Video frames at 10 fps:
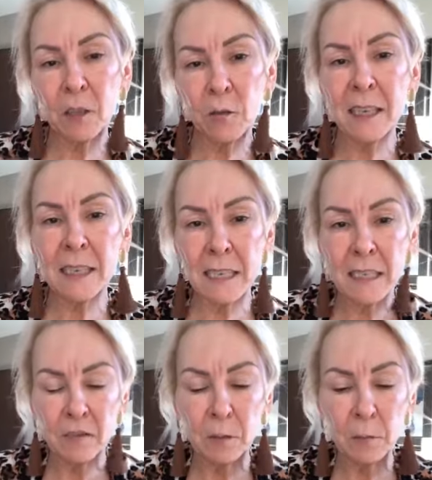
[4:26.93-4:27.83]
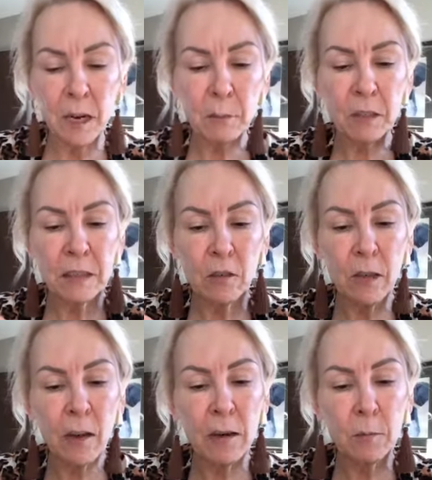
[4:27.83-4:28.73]
So they need different primers. So
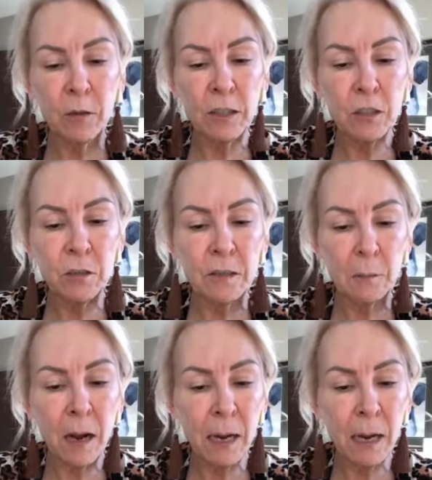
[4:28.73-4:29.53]
now I'm going to do some